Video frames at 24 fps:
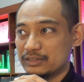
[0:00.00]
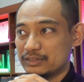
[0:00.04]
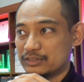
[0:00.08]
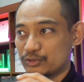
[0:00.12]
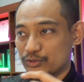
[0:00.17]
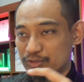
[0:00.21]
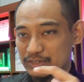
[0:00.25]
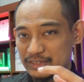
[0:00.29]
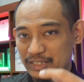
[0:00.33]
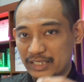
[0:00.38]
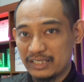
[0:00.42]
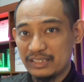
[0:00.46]

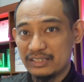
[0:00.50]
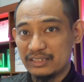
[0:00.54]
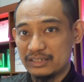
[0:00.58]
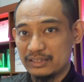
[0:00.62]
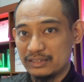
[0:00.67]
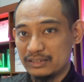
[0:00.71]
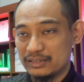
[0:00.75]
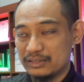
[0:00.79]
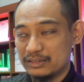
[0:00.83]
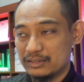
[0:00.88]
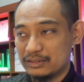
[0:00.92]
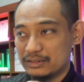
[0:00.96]

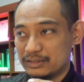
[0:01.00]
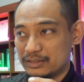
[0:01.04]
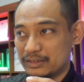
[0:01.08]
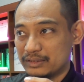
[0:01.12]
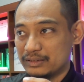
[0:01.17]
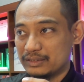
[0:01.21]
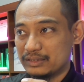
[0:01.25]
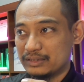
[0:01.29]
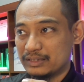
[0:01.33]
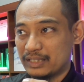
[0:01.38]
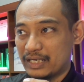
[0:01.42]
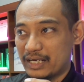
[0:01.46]
society,
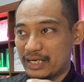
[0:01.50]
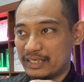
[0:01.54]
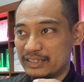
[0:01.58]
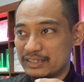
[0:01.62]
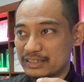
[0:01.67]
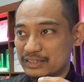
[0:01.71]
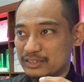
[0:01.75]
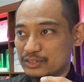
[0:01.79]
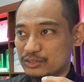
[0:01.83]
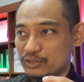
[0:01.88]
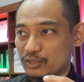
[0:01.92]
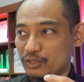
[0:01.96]
the
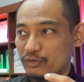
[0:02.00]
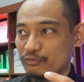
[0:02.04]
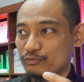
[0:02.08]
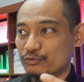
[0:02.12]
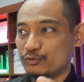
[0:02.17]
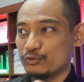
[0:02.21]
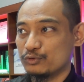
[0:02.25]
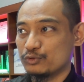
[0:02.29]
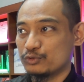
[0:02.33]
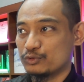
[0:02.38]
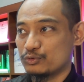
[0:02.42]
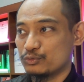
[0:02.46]
highest of
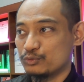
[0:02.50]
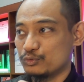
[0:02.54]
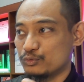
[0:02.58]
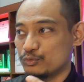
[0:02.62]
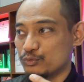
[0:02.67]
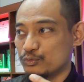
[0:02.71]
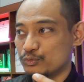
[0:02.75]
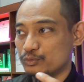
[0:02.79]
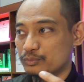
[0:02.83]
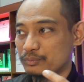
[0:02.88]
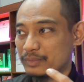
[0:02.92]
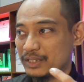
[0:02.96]
those
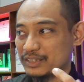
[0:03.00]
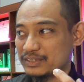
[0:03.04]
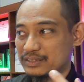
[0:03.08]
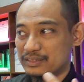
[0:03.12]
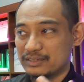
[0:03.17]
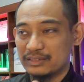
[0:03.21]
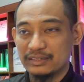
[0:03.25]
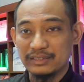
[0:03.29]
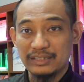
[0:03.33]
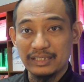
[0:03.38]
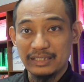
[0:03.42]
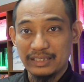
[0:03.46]
who
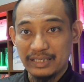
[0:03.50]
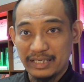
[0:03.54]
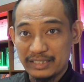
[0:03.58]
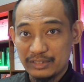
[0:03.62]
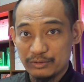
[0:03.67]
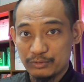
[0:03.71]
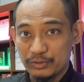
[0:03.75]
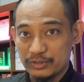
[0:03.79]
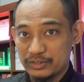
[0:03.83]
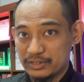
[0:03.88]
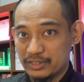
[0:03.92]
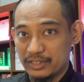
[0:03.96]
master the
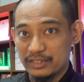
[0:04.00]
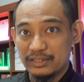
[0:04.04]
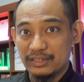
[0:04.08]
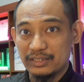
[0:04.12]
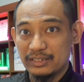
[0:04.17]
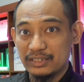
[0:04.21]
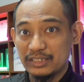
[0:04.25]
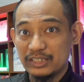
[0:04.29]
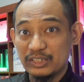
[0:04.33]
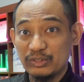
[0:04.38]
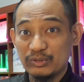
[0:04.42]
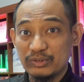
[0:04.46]
language and the
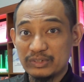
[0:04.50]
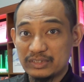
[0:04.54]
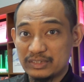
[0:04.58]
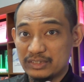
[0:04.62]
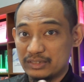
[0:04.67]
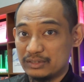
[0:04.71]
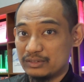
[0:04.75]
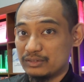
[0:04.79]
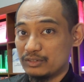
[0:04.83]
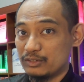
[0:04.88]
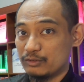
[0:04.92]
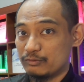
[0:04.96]

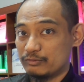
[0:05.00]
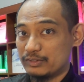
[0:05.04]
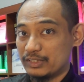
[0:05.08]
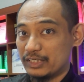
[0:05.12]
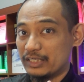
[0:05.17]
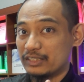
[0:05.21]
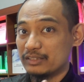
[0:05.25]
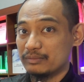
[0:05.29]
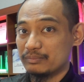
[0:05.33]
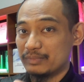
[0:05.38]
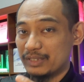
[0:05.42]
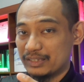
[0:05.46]
linguistic of the
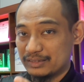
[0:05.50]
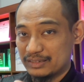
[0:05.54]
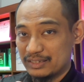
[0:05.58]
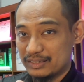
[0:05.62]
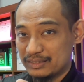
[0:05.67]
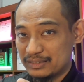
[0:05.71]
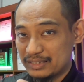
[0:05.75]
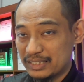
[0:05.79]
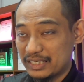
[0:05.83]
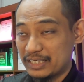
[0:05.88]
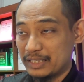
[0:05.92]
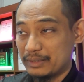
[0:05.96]
Arab at
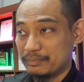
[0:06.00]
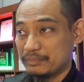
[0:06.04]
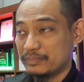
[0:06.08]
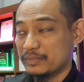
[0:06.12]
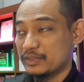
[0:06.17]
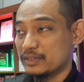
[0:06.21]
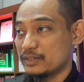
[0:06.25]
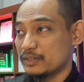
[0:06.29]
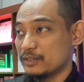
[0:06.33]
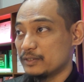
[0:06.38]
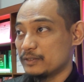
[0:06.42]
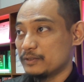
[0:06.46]
that time,
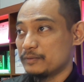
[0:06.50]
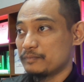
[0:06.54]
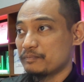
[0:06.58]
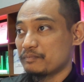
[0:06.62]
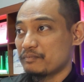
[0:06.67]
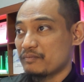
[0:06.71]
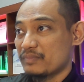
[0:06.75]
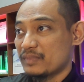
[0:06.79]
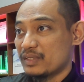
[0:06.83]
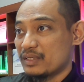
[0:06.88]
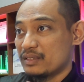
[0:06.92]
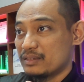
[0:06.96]

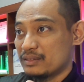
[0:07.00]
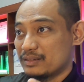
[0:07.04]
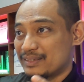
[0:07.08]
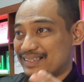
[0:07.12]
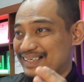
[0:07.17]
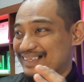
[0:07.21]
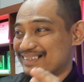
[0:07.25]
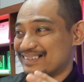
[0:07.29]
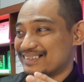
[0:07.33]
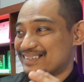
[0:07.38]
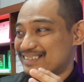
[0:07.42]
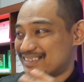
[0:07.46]

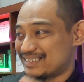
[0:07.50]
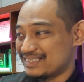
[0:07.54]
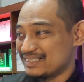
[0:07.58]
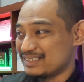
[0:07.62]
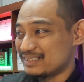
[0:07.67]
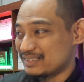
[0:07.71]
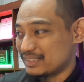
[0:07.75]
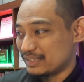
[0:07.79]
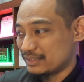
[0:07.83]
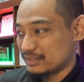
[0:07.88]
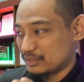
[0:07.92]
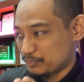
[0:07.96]
can
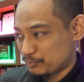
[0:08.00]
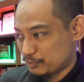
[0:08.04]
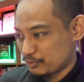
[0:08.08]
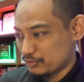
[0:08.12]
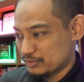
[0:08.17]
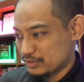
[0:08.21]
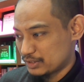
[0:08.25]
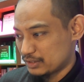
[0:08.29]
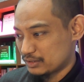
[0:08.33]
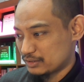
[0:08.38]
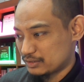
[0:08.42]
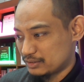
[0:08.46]
see that the
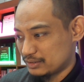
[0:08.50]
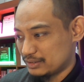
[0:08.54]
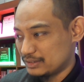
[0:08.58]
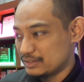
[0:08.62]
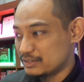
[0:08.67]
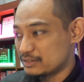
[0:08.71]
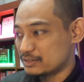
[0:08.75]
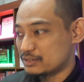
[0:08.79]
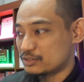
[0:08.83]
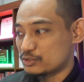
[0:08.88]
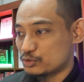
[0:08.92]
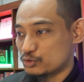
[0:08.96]
product
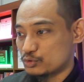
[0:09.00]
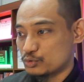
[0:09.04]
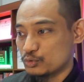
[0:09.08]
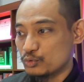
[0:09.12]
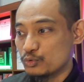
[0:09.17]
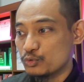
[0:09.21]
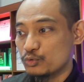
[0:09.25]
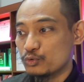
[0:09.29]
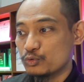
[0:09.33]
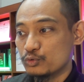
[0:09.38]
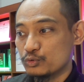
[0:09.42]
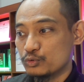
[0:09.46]
is
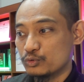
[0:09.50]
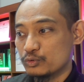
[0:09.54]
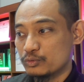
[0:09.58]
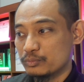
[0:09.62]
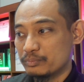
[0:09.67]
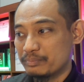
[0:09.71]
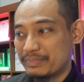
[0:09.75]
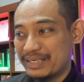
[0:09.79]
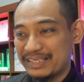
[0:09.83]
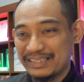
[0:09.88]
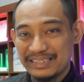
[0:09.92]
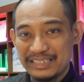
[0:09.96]
so
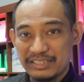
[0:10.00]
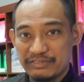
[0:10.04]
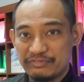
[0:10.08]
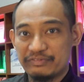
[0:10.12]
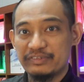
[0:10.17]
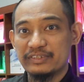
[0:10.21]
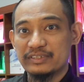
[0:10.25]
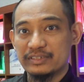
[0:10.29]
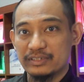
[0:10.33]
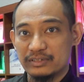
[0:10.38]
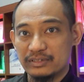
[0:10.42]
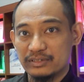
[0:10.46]

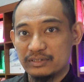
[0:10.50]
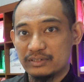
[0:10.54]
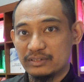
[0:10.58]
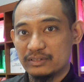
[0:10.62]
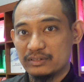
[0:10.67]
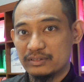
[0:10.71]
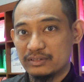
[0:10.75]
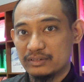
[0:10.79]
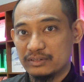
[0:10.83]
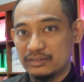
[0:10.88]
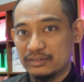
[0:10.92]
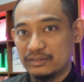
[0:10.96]
magnificent,
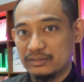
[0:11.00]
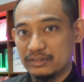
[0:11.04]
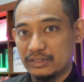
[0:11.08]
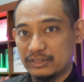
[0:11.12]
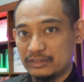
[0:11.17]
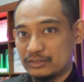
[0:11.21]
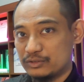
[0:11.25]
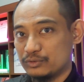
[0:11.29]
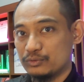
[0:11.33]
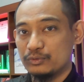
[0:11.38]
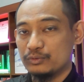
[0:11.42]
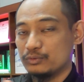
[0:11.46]

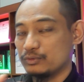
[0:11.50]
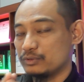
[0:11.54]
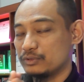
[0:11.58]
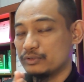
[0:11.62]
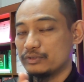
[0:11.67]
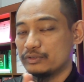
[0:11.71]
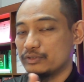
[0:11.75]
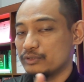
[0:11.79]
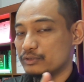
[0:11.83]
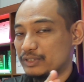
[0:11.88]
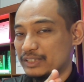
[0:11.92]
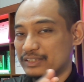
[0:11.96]
right? So
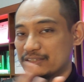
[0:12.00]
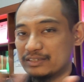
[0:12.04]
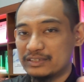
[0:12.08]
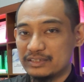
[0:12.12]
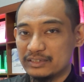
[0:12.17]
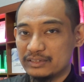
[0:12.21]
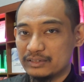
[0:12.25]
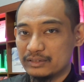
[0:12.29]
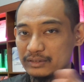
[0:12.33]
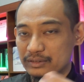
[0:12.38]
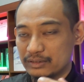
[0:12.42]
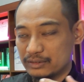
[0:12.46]
you can
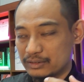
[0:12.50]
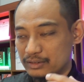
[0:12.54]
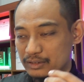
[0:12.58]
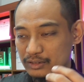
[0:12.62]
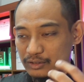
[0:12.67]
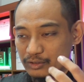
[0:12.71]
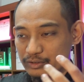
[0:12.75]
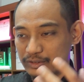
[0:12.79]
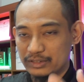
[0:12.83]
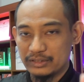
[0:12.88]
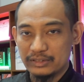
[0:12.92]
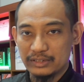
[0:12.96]
see a
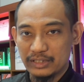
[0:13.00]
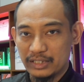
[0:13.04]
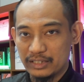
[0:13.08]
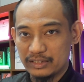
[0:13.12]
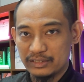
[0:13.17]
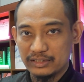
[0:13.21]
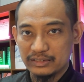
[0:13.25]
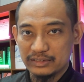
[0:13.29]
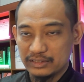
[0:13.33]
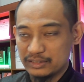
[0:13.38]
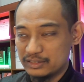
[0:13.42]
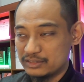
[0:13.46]
lot in the
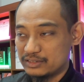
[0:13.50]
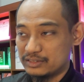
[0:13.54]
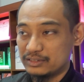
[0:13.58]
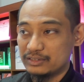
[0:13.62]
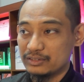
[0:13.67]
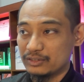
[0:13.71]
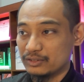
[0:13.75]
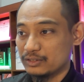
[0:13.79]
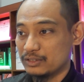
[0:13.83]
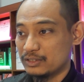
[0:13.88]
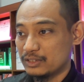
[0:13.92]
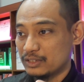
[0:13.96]
hadith and the
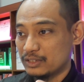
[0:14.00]
seerah